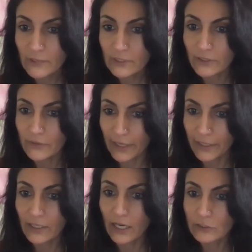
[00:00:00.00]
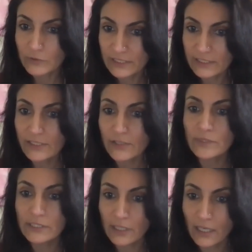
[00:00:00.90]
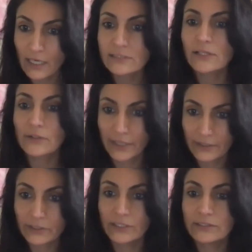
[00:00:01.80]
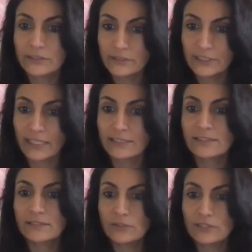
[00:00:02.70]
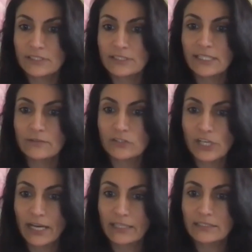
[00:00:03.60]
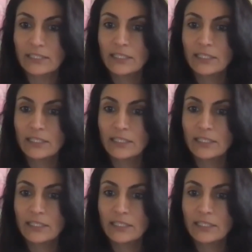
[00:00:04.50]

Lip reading: Okay, Audrey sees the 3 dots. Okay, good. Yes, you see the save chat.